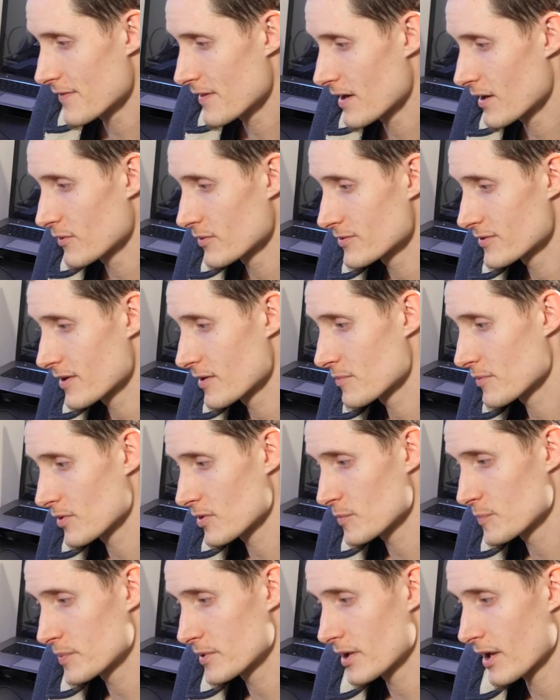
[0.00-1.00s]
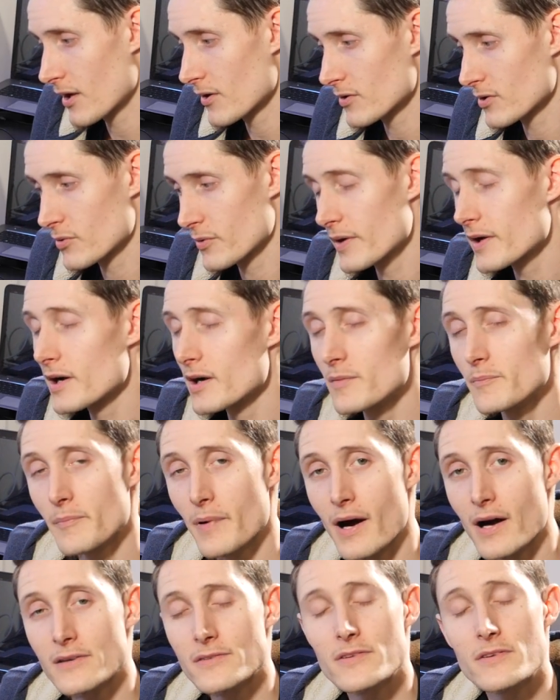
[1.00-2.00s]
that I was able to put out a quick
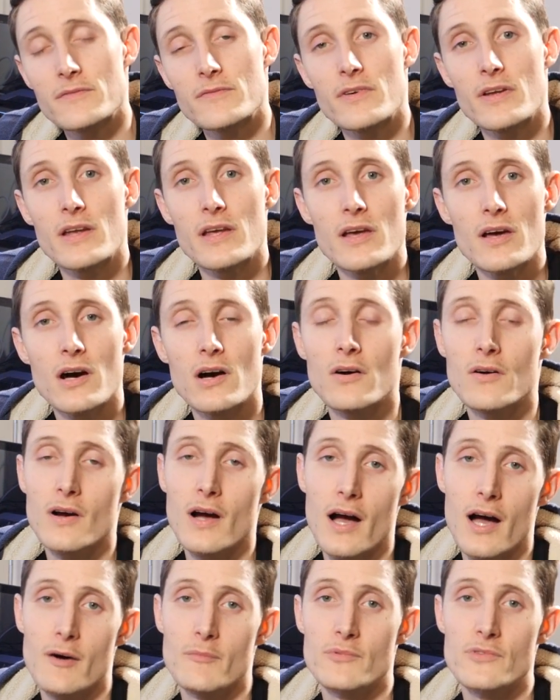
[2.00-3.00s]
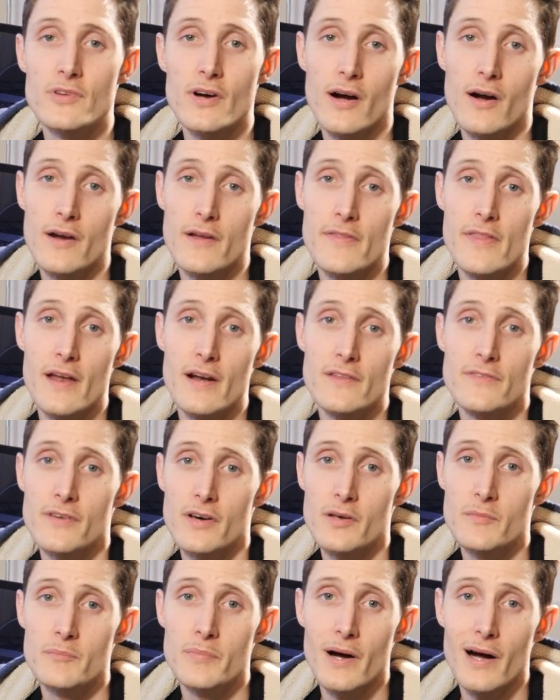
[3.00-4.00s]
unboxing video. I'm sorry that it's
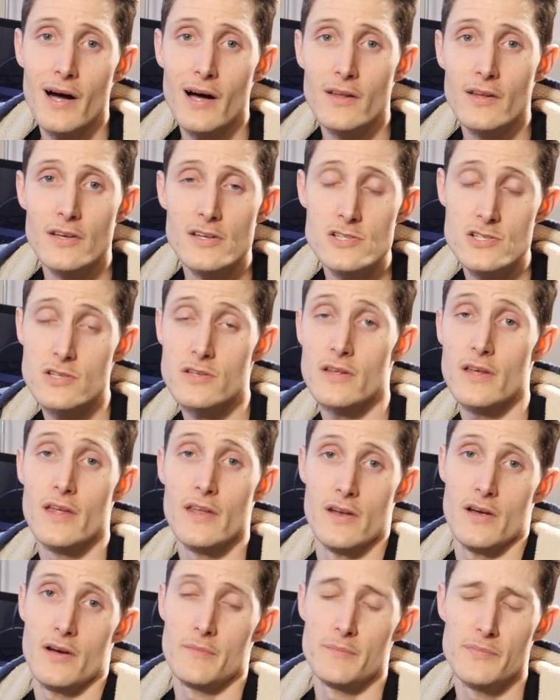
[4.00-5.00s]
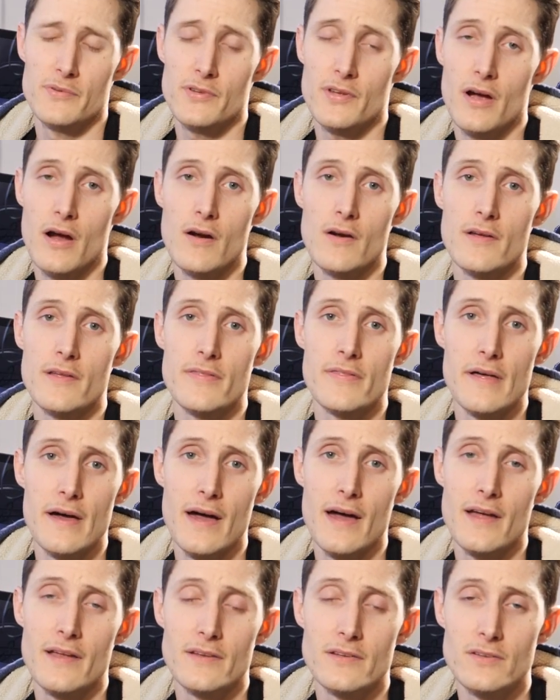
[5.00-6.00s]
unpolished, and I'm sorry
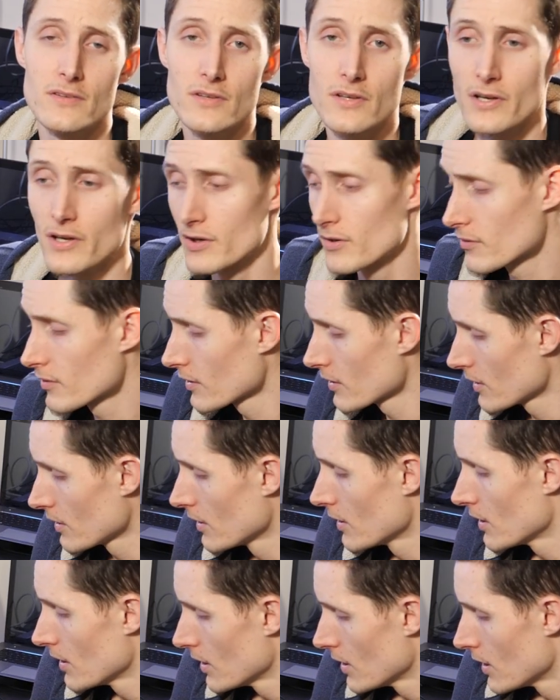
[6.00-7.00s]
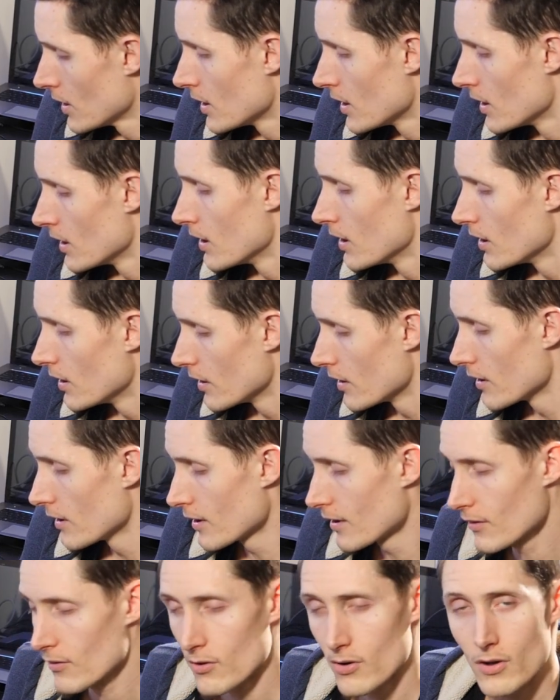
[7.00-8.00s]
that, you know,
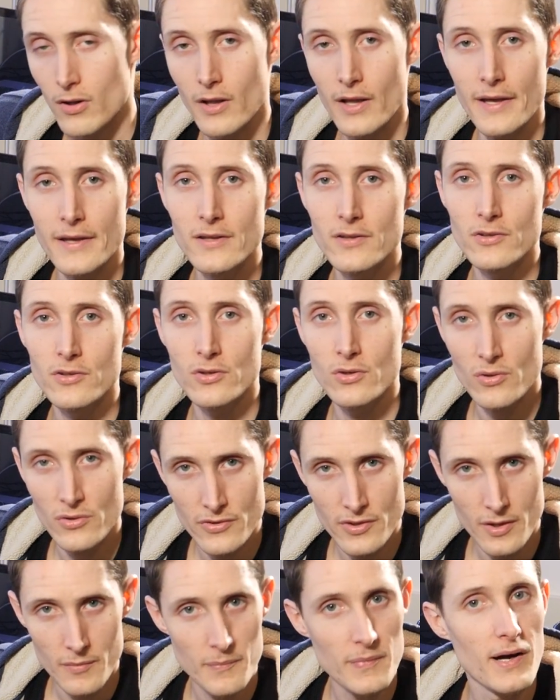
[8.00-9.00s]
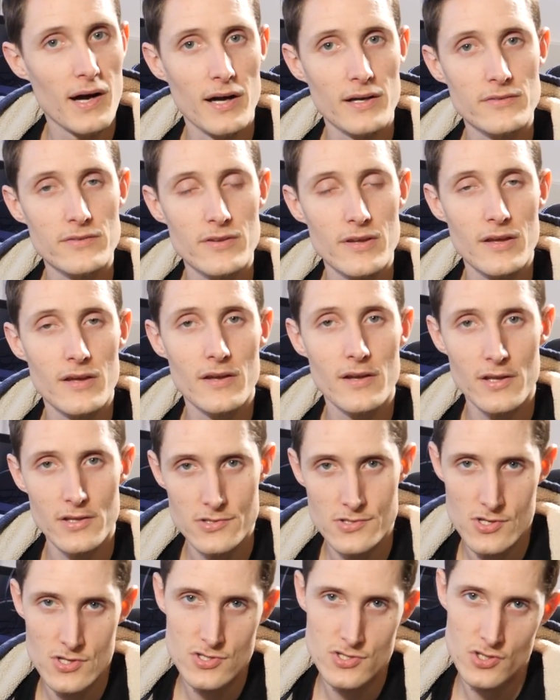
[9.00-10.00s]
all I can do is unbox it and
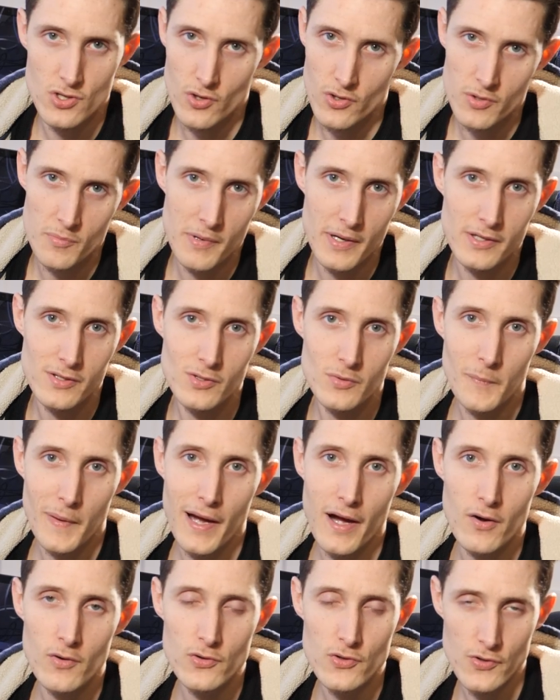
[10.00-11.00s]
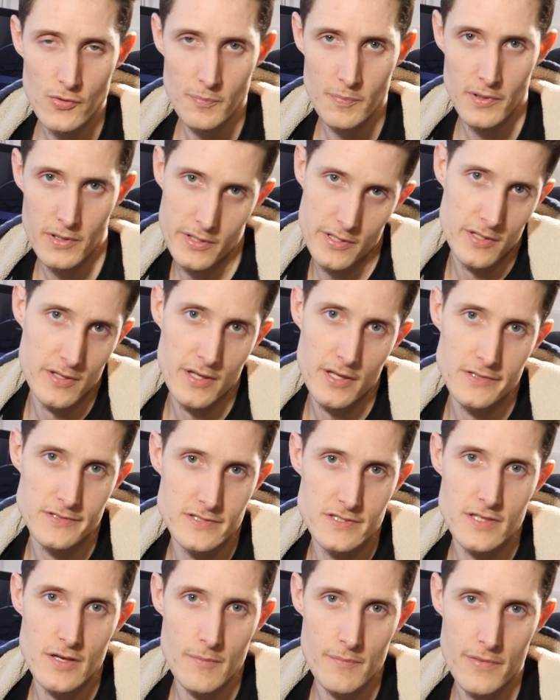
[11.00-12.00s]
just show you my new mouse, but it's
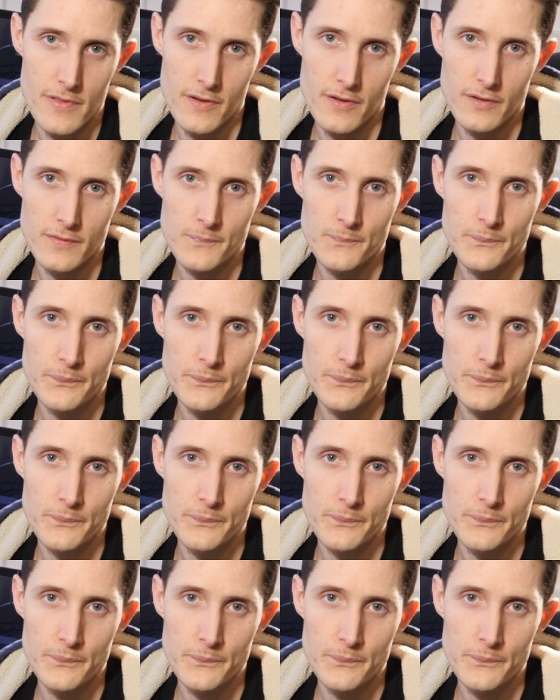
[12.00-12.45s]
something.